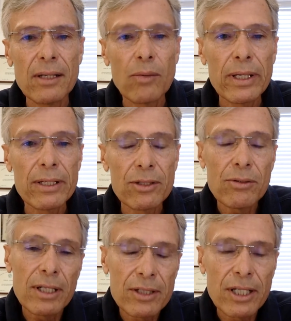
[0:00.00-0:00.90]
we do
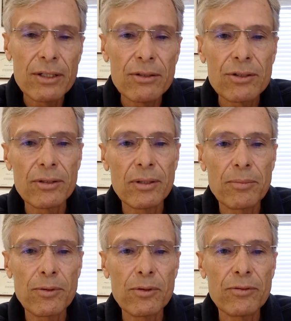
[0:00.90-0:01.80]
continue to
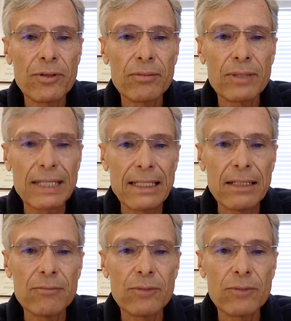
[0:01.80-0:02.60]
improve the kit.